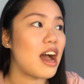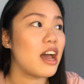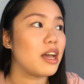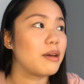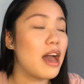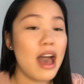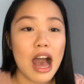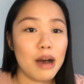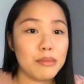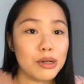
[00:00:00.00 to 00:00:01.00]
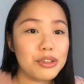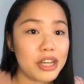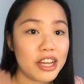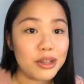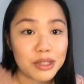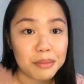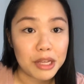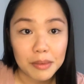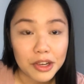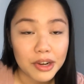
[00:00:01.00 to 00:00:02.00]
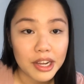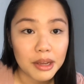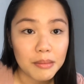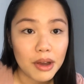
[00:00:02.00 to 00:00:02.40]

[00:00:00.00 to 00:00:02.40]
At most I use a BB cream